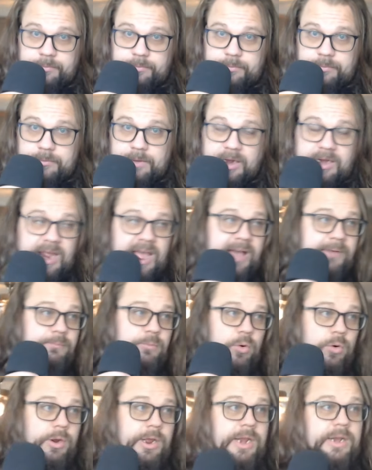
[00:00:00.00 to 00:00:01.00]
and to have
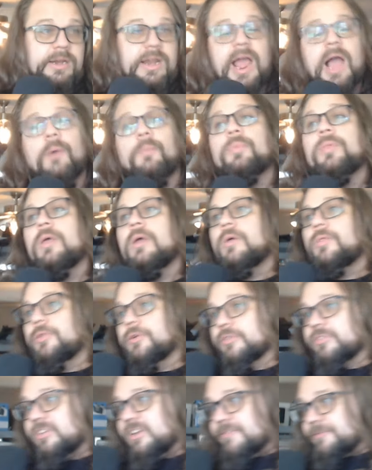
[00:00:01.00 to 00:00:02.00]
more in. Now,
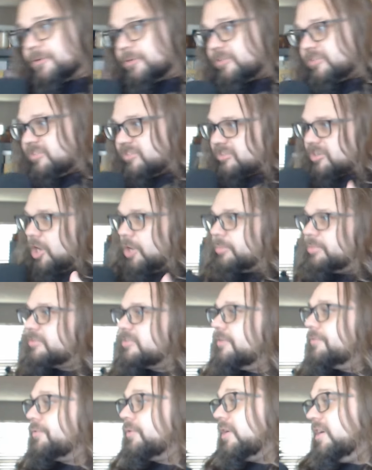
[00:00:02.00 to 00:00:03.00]
there's a difference in scope. So
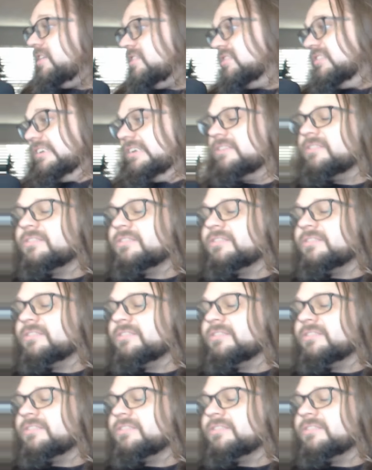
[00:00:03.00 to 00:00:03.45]
for instance,